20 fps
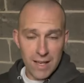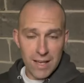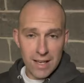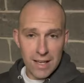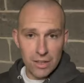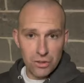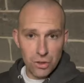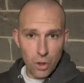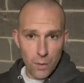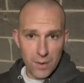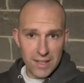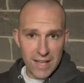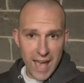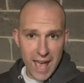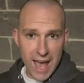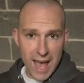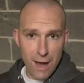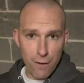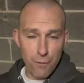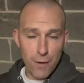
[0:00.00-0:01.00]
He's going to
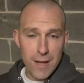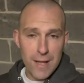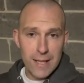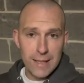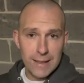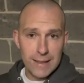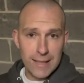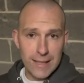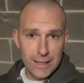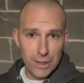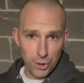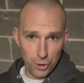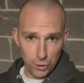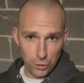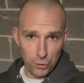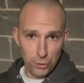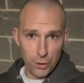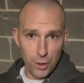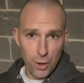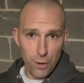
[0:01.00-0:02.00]
have
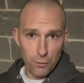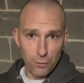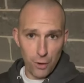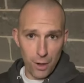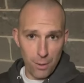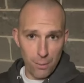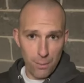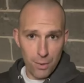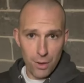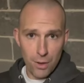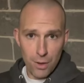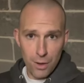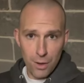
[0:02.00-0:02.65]
leaders from